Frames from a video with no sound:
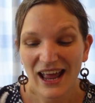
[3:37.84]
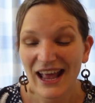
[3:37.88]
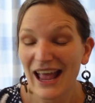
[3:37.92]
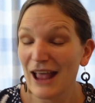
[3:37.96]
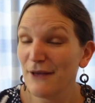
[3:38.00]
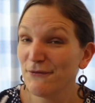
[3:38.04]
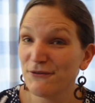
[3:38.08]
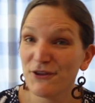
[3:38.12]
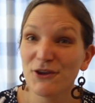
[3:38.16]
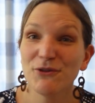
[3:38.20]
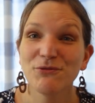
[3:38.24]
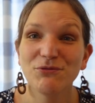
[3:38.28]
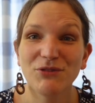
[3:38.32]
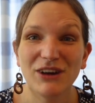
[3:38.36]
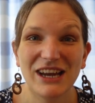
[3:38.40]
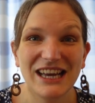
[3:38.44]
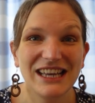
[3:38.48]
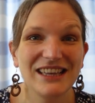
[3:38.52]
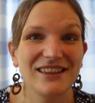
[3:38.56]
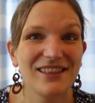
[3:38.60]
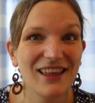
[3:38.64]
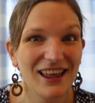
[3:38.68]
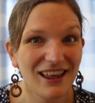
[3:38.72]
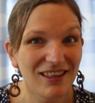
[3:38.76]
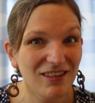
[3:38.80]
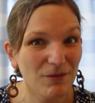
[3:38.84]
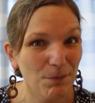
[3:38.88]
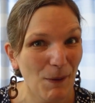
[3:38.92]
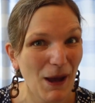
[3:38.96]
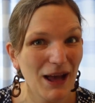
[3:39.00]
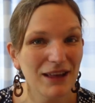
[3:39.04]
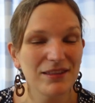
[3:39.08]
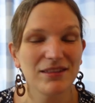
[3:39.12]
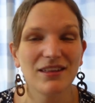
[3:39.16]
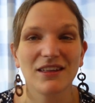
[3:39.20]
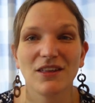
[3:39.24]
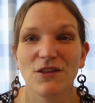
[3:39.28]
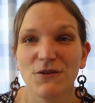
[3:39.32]
If you read this
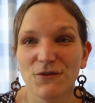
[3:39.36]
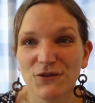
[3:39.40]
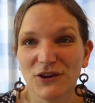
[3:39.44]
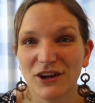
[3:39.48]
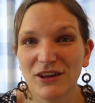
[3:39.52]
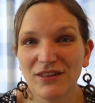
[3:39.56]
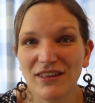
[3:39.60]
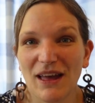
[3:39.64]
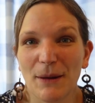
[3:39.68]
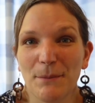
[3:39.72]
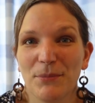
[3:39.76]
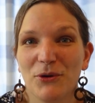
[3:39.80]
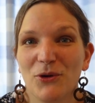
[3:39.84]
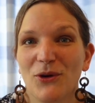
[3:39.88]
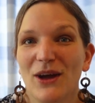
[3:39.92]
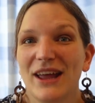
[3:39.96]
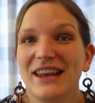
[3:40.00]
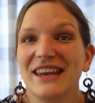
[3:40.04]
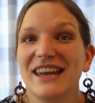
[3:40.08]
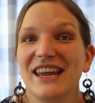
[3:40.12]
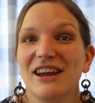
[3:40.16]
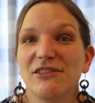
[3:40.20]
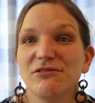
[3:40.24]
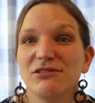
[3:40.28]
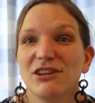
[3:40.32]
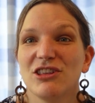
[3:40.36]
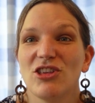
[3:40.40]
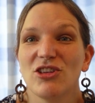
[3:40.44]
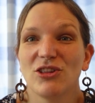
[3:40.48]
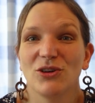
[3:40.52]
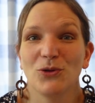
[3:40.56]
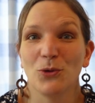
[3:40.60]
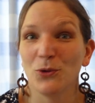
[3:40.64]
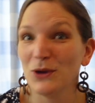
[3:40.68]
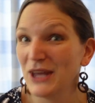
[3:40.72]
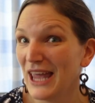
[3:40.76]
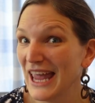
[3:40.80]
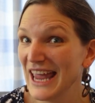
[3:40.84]
passage, for example, in the
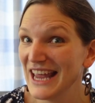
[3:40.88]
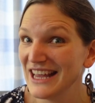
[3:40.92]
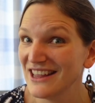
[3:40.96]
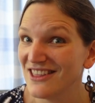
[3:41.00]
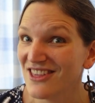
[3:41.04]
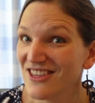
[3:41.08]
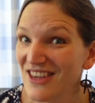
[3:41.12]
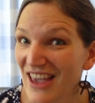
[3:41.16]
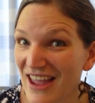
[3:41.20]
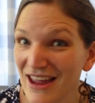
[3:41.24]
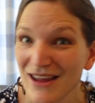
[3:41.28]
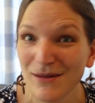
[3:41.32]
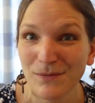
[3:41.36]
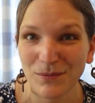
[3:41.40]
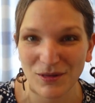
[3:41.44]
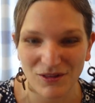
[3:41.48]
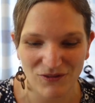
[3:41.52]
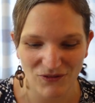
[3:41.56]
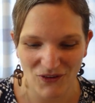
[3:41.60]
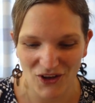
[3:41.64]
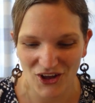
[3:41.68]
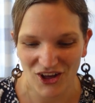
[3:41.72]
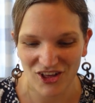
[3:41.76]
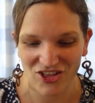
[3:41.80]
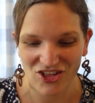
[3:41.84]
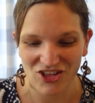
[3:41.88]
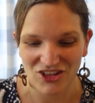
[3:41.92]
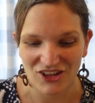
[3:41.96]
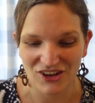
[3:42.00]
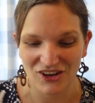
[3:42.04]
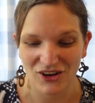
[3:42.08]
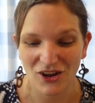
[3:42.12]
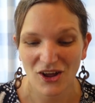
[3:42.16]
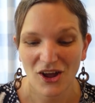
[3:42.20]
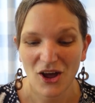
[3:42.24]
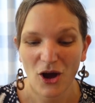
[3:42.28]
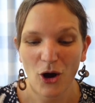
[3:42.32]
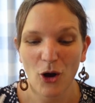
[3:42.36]
original King James
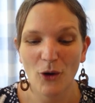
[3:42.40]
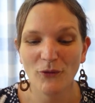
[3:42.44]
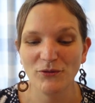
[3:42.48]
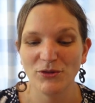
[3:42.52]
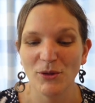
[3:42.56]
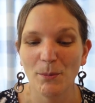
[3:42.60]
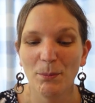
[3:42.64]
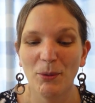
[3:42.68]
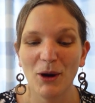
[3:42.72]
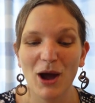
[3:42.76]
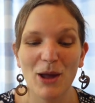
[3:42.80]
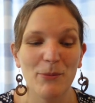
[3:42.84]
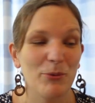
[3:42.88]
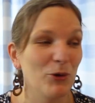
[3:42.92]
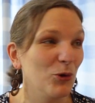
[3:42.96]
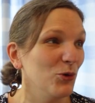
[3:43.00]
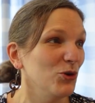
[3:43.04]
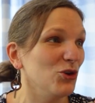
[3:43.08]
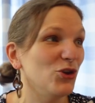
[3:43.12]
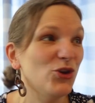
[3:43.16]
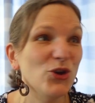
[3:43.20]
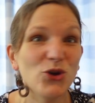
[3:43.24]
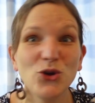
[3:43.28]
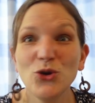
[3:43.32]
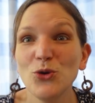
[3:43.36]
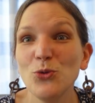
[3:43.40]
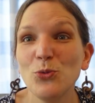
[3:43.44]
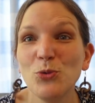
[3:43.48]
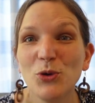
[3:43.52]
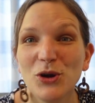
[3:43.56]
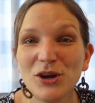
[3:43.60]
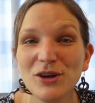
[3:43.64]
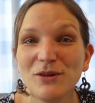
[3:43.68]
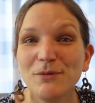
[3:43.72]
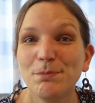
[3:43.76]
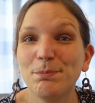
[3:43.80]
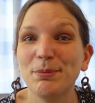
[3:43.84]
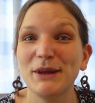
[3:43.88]
Version of the Bible, you
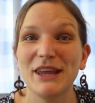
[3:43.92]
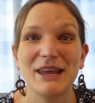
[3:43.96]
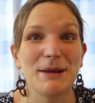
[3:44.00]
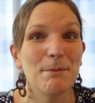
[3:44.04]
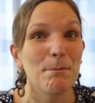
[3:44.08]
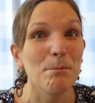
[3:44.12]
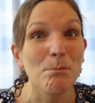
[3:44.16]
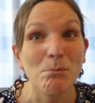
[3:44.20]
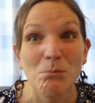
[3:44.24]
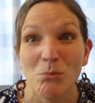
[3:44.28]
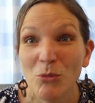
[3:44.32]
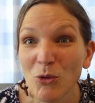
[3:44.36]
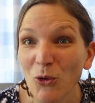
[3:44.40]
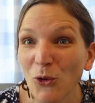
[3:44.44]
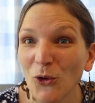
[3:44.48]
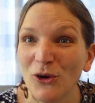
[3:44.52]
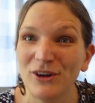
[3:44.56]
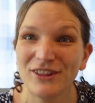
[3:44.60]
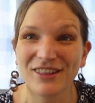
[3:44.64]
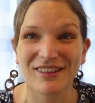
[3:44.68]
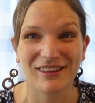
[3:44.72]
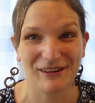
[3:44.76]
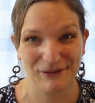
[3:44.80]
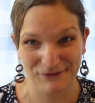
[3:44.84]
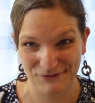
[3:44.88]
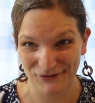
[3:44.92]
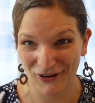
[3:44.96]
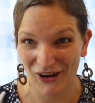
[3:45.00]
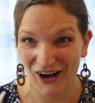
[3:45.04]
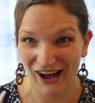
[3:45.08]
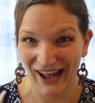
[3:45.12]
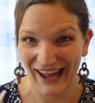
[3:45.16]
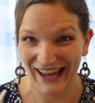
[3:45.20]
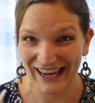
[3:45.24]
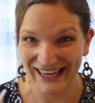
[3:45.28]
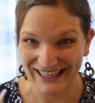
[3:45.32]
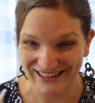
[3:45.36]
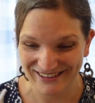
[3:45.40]
would be
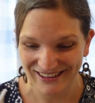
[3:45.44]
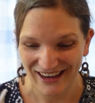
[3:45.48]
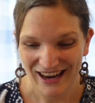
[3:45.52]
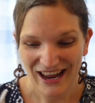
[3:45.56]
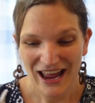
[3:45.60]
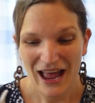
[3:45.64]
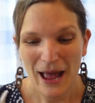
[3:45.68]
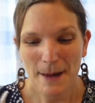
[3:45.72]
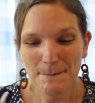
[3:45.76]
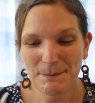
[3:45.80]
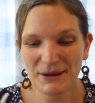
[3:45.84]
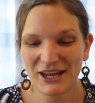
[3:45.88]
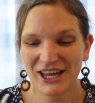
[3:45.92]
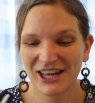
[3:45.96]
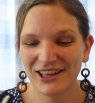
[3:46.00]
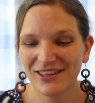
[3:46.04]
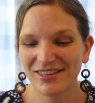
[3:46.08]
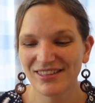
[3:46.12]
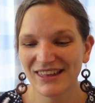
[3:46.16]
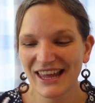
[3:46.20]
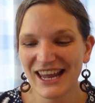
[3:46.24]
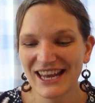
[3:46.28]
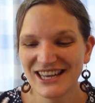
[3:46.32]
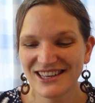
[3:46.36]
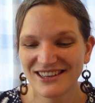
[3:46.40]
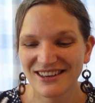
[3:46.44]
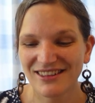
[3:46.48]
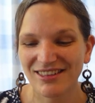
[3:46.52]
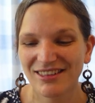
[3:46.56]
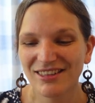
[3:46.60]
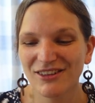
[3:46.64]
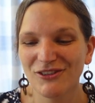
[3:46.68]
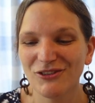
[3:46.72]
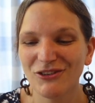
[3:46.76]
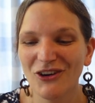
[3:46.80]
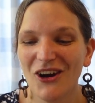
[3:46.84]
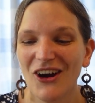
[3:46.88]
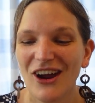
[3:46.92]
mortified because it
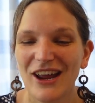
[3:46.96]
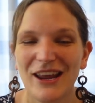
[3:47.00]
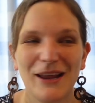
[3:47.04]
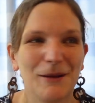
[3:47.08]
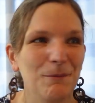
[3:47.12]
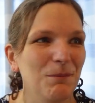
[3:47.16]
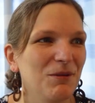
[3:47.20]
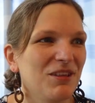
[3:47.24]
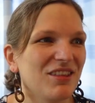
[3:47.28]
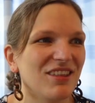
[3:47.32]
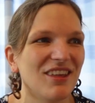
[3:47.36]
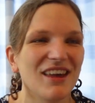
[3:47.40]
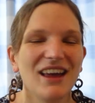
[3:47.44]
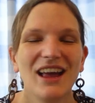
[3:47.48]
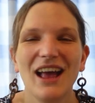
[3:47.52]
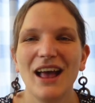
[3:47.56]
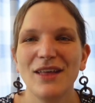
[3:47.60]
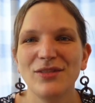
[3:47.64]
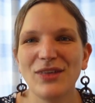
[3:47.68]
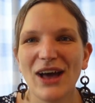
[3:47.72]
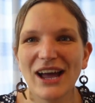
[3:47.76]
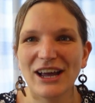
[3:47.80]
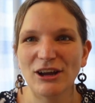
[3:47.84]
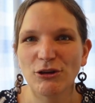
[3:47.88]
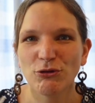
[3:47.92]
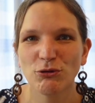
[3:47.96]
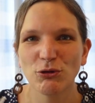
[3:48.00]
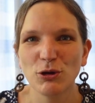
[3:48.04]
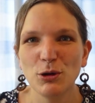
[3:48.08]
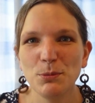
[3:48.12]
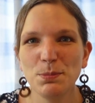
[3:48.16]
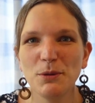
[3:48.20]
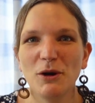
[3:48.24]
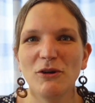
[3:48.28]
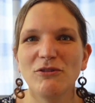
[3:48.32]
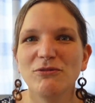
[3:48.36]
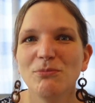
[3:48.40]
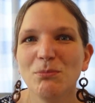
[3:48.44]
describes that
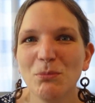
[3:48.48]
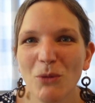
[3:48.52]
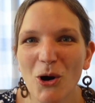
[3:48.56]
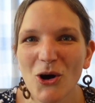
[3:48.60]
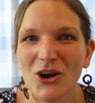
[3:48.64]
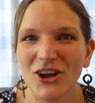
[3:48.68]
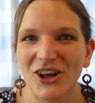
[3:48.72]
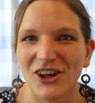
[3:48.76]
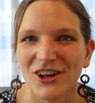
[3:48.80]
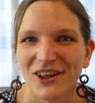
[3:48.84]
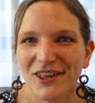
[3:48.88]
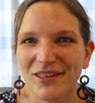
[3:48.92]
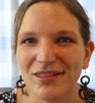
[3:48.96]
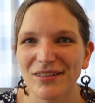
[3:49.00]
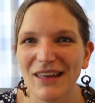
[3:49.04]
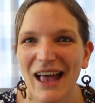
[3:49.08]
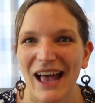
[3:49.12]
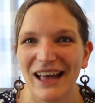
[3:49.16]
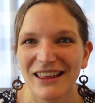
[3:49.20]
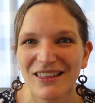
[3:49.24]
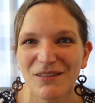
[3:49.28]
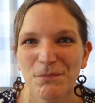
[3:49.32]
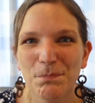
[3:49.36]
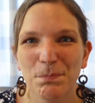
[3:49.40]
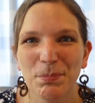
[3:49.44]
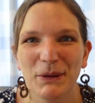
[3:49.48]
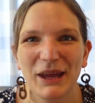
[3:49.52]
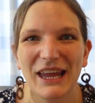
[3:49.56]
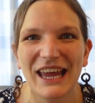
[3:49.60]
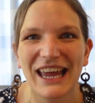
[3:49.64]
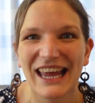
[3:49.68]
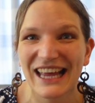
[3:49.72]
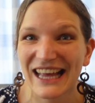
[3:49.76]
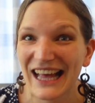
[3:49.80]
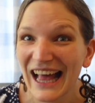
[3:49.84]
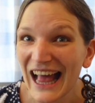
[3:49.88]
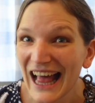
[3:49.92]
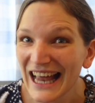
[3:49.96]
group of mockers as
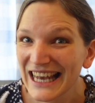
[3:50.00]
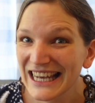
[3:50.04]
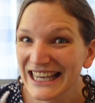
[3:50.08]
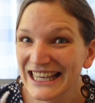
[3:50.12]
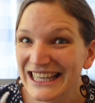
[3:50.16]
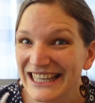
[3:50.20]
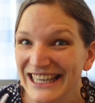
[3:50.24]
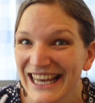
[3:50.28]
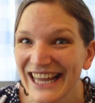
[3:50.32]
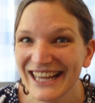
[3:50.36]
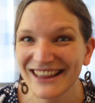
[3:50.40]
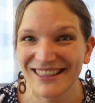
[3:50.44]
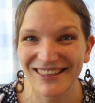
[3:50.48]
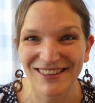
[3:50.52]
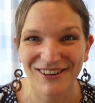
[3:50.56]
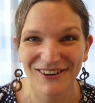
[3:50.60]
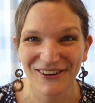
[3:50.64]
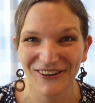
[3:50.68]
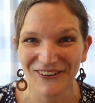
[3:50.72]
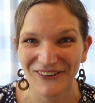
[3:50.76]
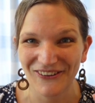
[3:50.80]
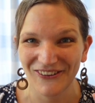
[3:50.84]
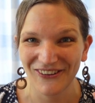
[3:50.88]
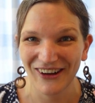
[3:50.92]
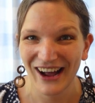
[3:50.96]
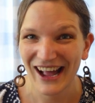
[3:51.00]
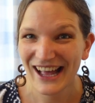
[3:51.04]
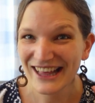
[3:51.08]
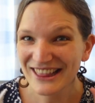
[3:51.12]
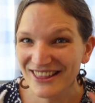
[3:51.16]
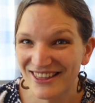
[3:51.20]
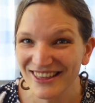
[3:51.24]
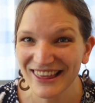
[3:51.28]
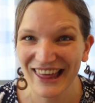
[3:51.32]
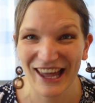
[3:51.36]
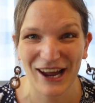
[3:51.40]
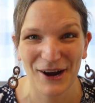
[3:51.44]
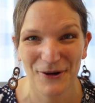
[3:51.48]
being little
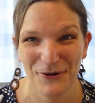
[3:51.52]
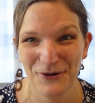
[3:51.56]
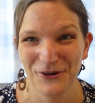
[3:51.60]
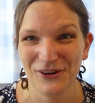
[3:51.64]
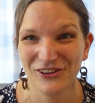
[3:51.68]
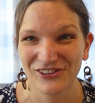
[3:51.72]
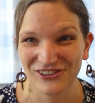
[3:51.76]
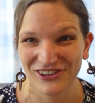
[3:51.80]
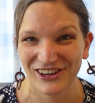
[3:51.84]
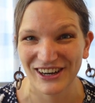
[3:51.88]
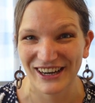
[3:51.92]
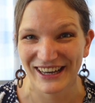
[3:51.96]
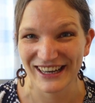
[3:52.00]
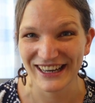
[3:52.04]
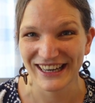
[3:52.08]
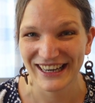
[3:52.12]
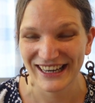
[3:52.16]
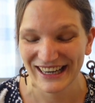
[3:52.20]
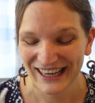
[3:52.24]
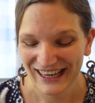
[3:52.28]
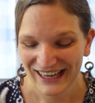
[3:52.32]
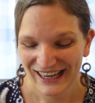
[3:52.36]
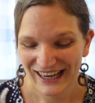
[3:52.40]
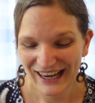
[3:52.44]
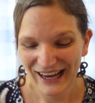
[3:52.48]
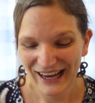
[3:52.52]
children